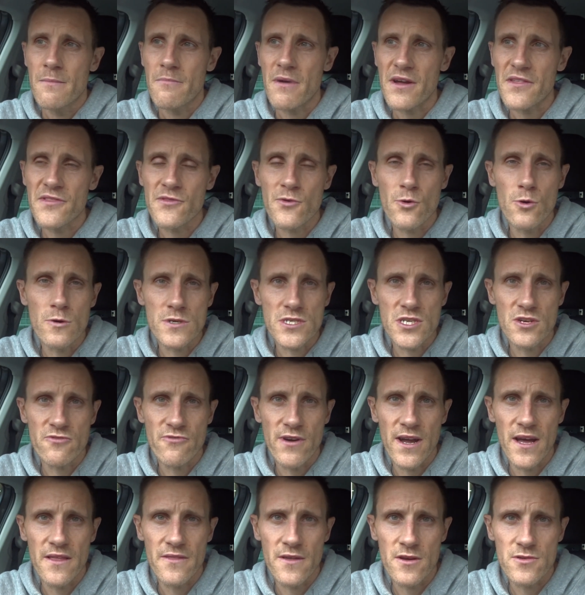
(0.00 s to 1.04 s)
thoughts
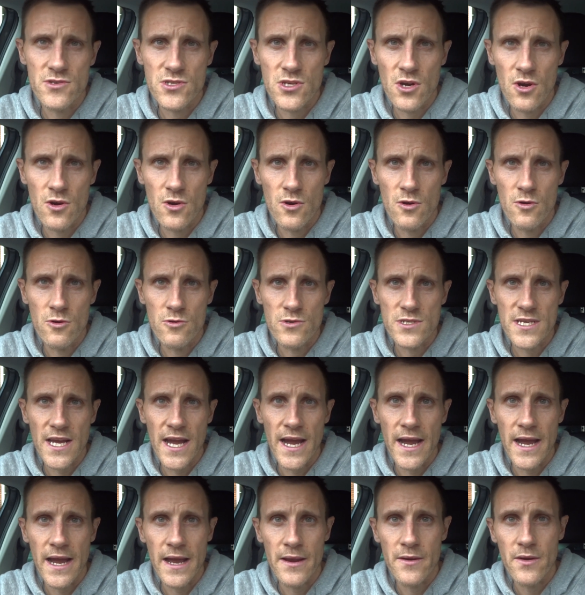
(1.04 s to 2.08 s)
around those goggles
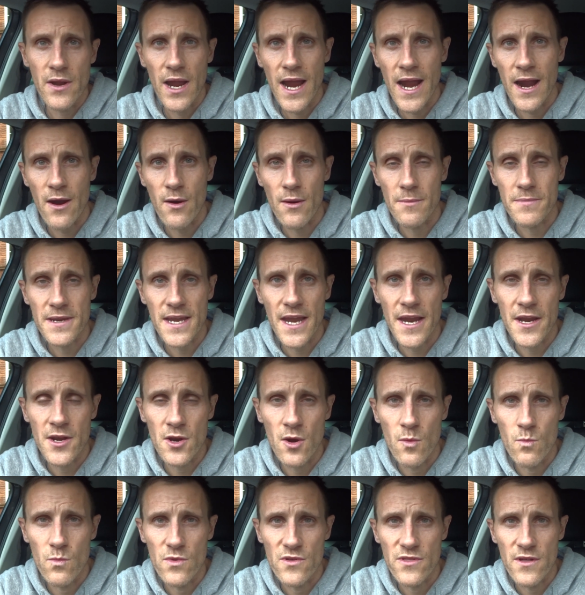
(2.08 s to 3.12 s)
and how I'm getting
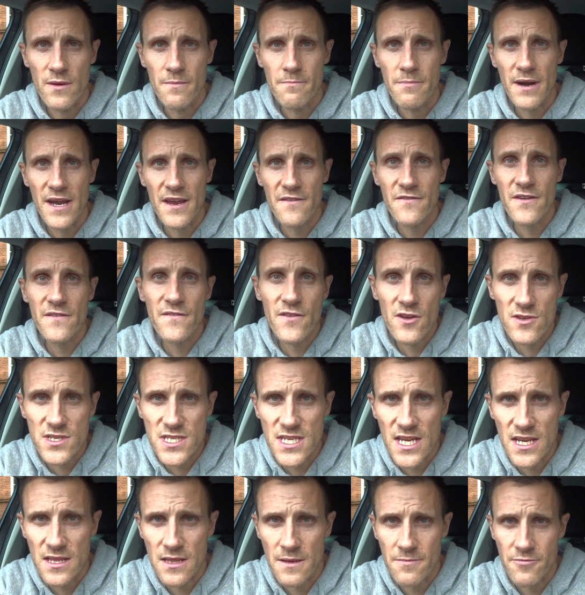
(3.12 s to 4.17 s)
on with them. But if you've not
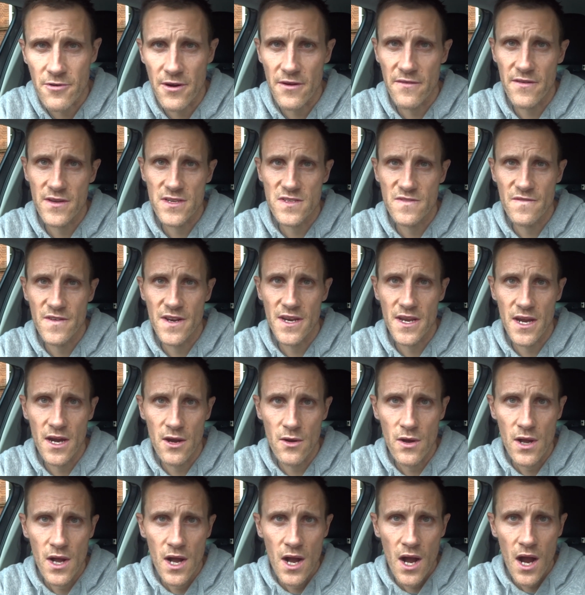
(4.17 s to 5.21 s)
seen the previous
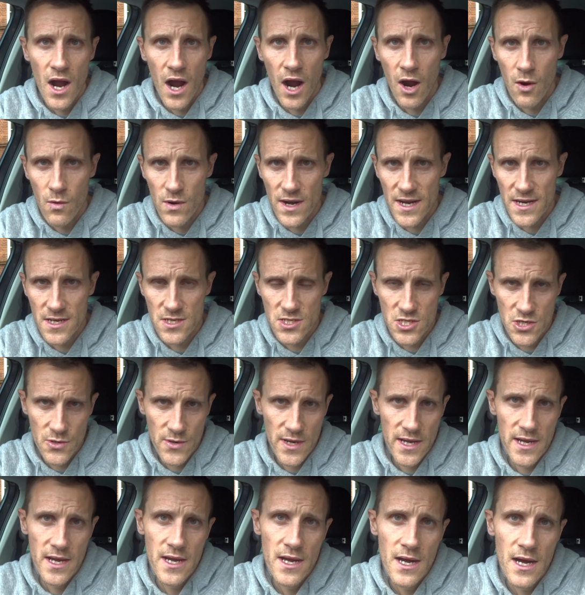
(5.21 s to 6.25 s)
video, I'll link to
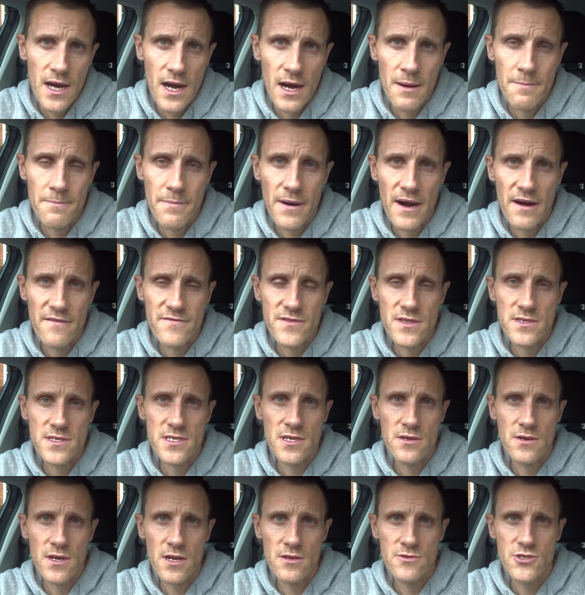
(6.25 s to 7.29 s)
it above,
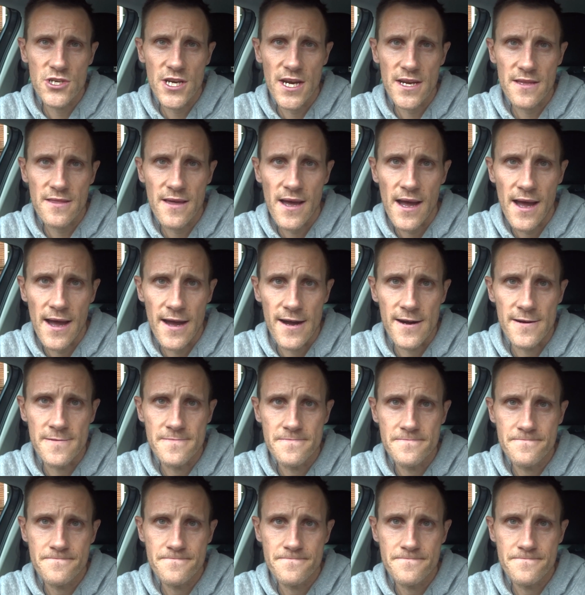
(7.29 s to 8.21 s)
so go check that out.